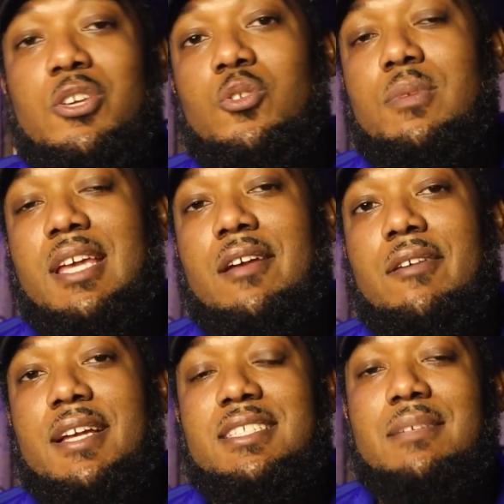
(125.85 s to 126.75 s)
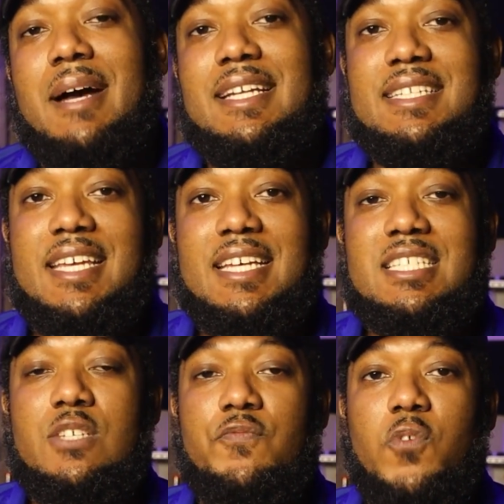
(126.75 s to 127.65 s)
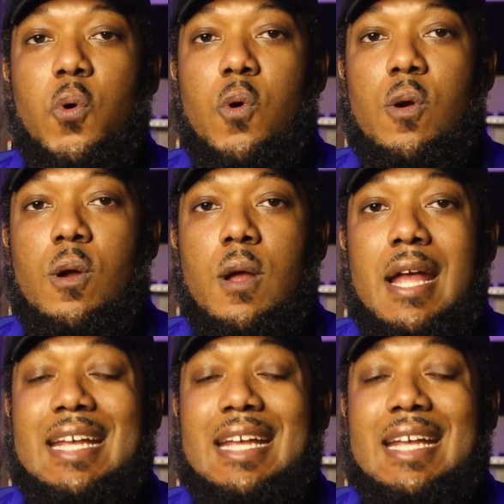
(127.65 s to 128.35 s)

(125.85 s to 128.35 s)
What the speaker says: you'll be hearing some ideas for